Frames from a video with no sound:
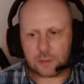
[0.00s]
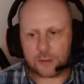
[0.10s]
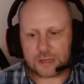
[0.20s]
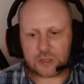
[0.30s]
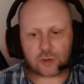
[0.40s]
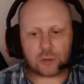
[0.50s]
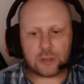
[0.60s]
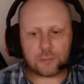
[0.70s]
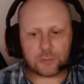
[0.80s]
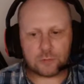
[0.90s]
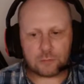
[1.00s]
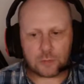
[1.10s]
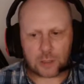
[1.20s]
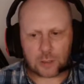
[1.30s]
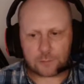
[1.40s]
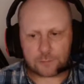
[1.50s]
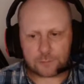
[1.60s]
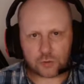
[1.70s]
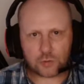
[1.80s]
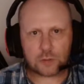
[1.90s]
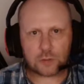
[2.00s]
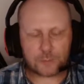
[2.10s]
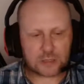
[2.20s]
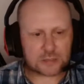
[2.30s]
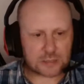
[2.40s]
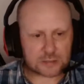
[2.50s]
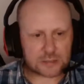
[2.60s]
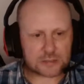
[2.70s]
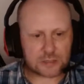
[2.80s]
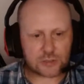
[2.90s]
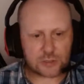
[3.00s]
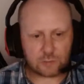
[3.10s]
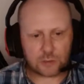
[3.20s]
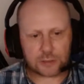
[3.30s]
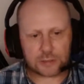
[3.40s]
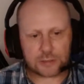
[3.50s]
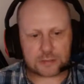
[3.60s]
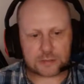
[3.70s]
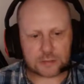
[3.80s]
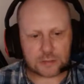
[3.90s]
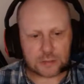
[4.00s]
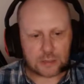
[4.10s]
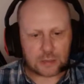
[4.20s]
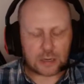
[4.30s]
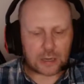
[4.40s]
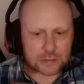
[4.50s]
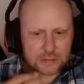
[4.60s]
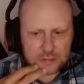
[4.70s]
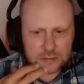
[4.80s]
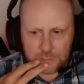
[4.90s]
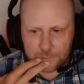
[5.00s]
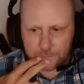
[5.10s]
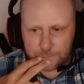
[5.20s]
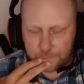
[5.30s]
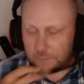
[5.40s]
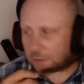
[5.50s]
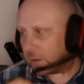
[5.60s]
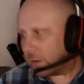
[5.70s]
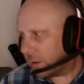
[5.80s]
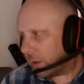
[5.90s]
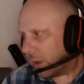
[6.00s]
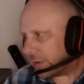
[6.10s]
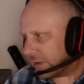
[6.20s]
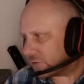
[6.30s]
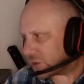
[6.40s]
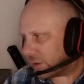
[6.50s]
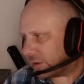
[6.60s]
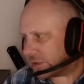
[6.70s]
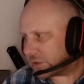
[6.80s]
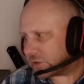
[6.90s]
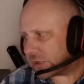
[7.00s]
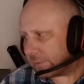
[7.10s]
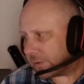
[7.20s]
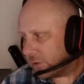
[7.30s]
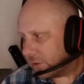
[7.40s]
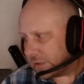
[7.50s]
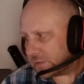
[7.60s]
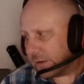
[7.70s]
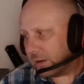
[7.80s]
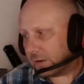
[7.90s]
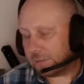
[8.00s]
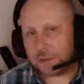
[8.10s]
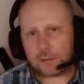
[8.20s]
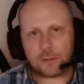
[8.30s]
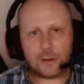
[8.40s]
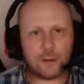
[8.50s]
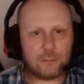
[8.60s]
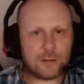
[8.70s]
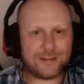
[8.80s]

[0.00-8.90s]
enjoyable drug because that's essentially what it is. And yeah, I've just noticed that Jabba the Hutt is behind me. I